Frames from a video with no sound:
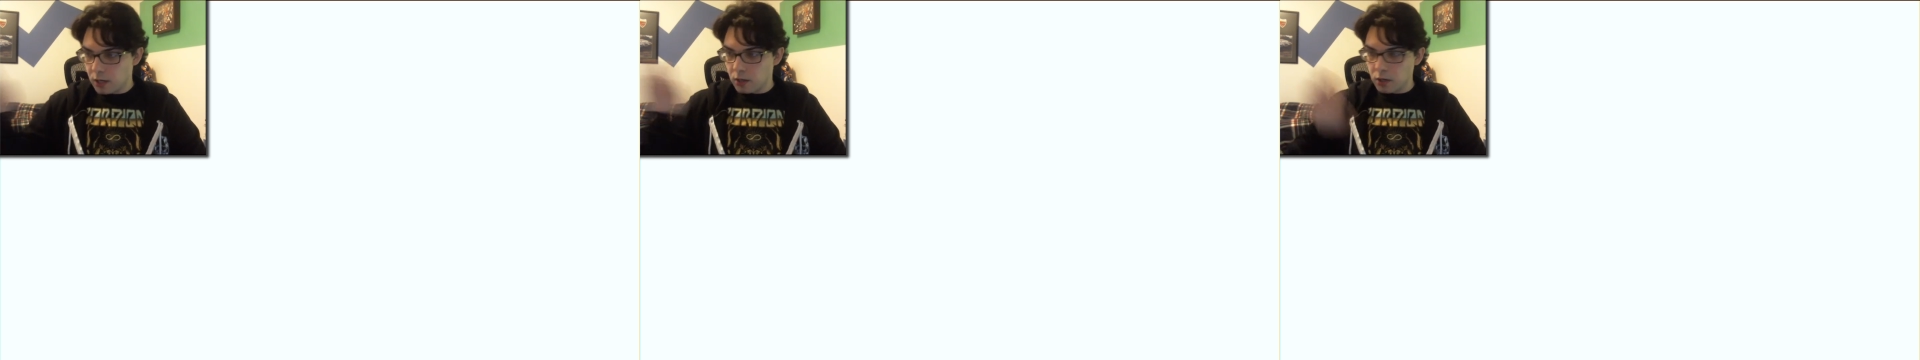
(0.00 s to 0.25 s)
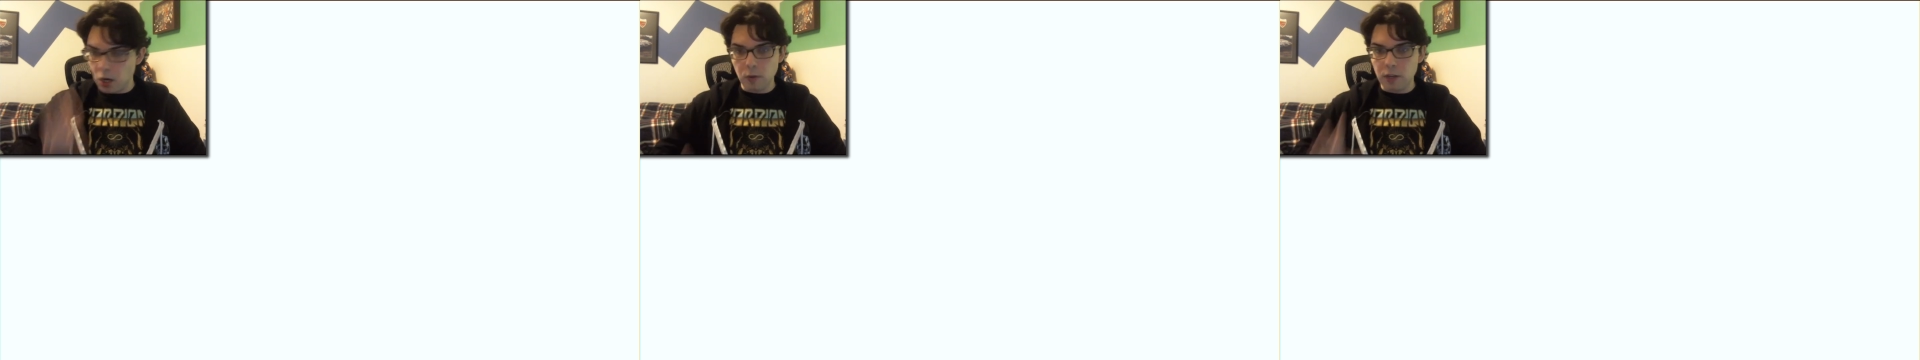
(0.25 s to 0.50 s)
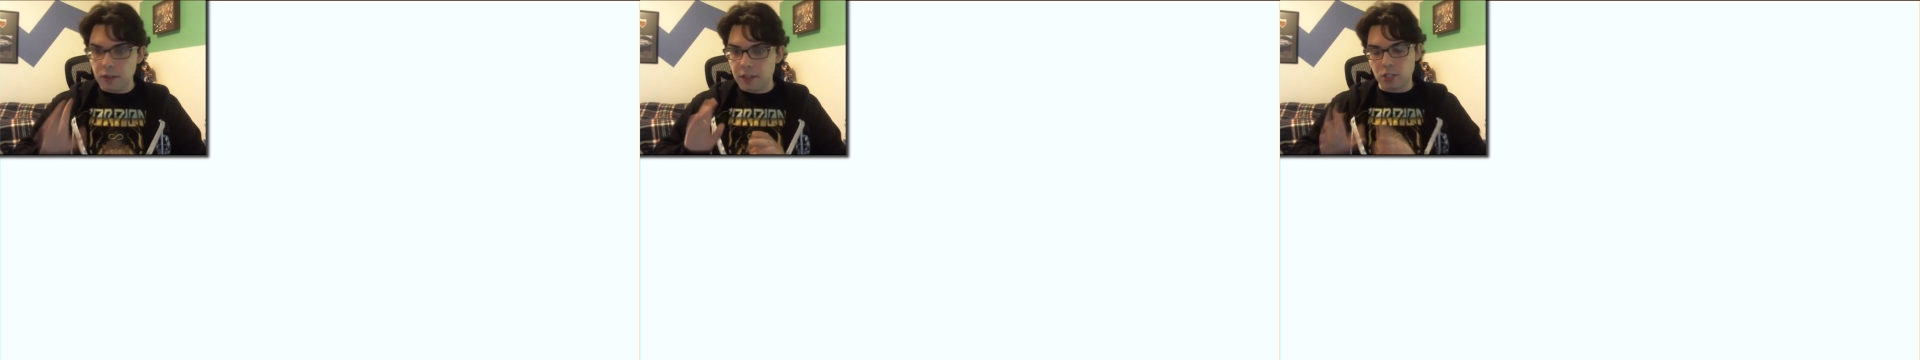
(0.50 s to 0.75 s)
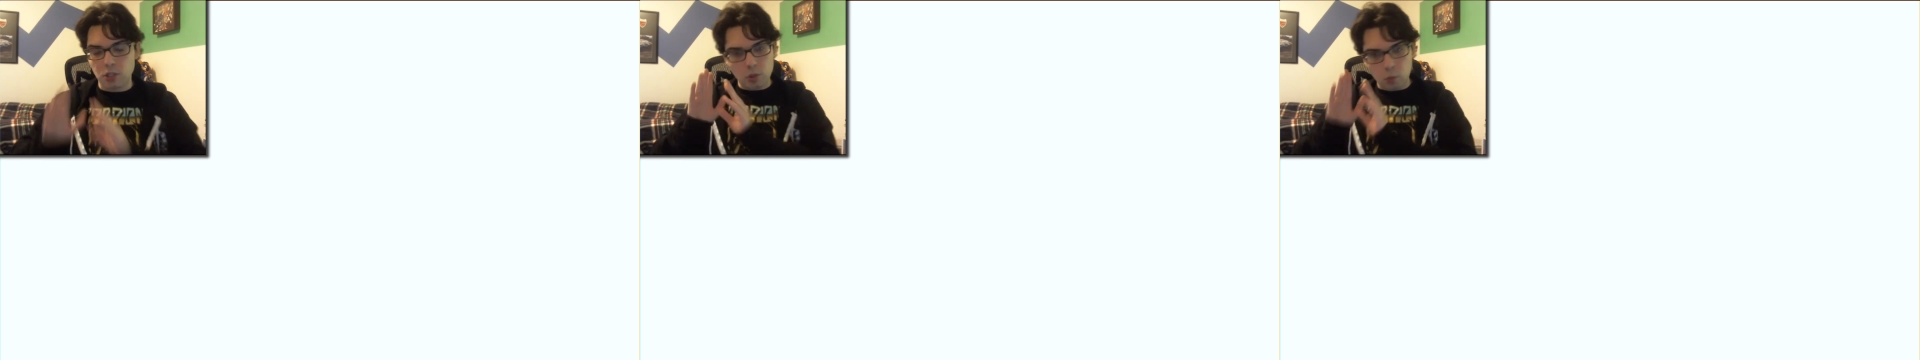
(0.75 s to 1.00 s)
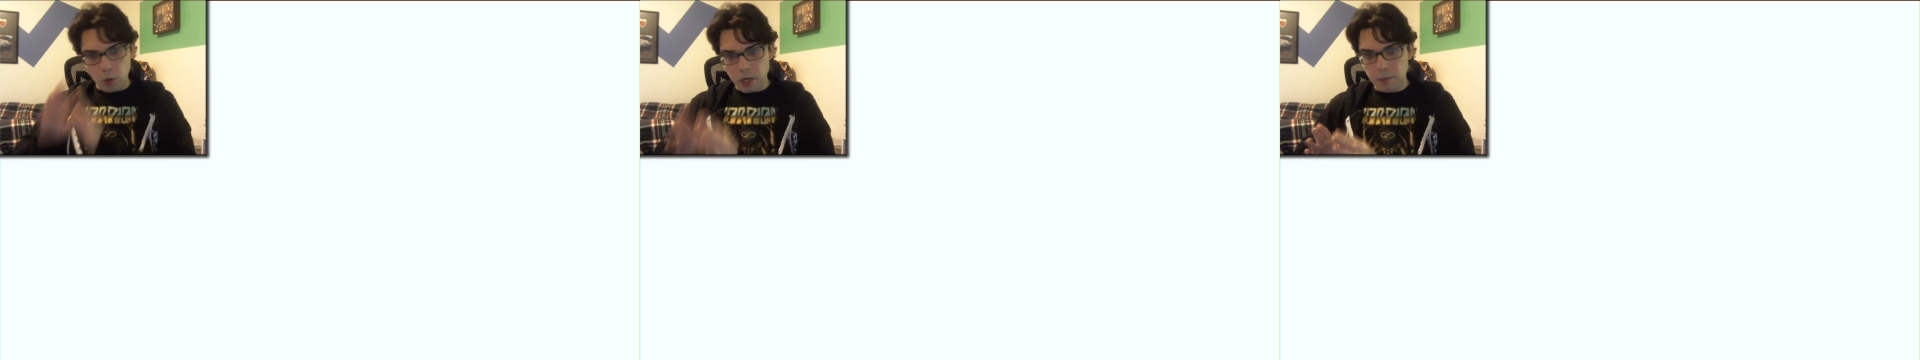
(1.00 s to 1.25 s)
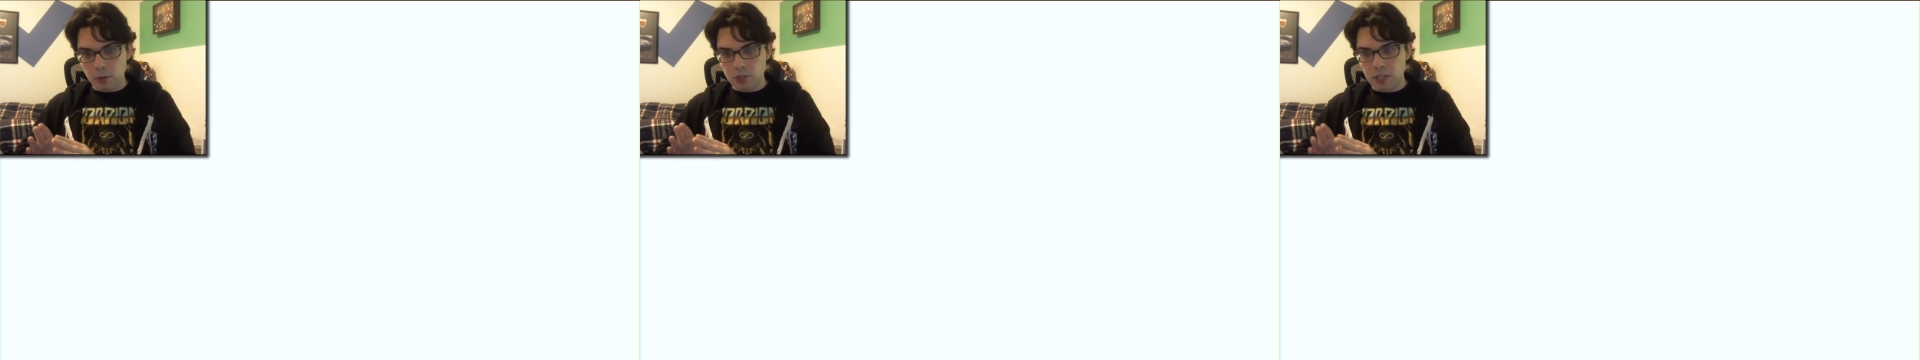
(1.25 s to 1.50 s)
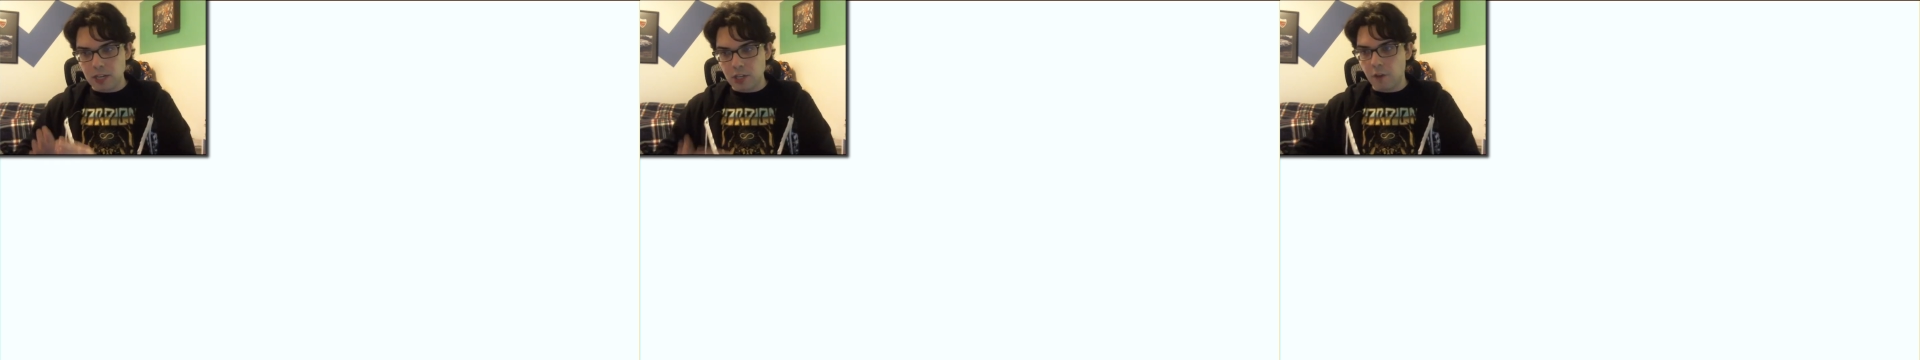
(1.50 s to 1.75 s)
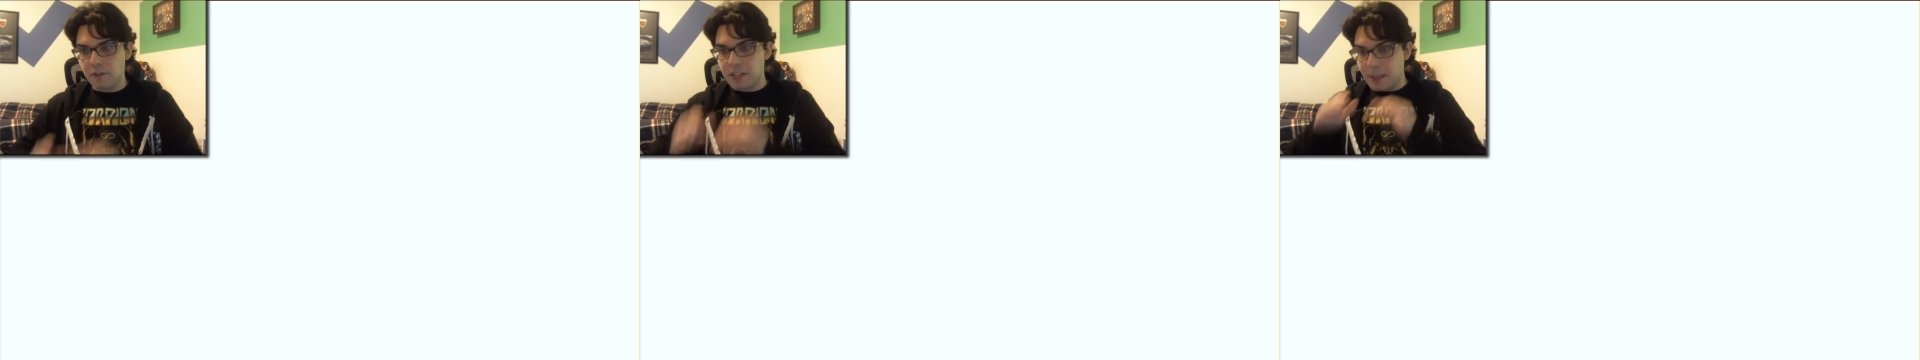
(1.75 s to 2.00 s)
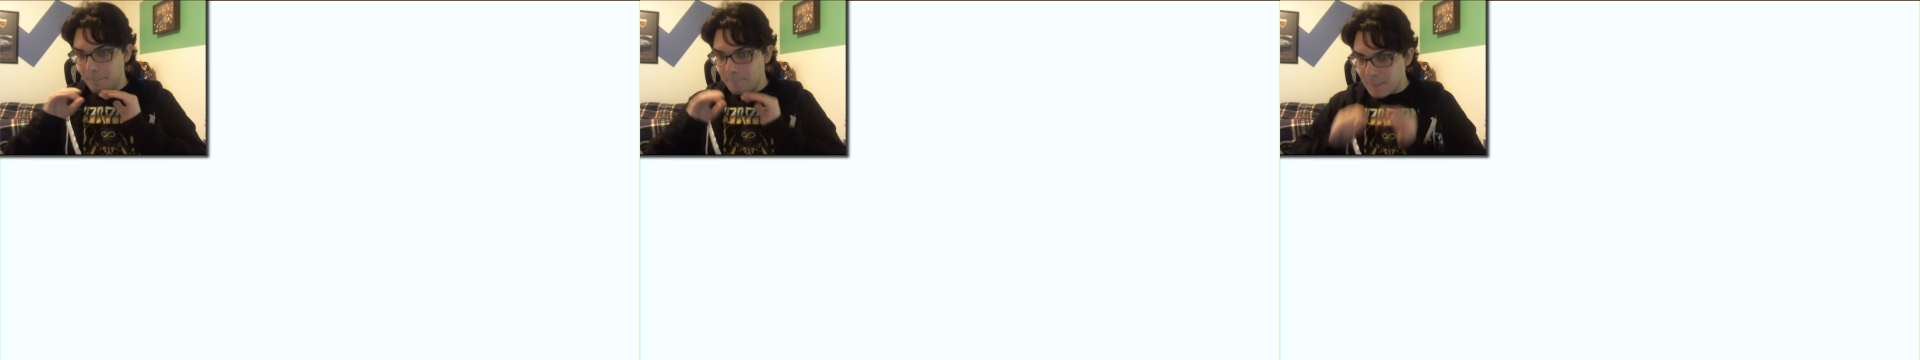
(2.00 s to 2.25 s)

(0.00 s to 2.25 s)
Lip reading: Note, this is 20% of the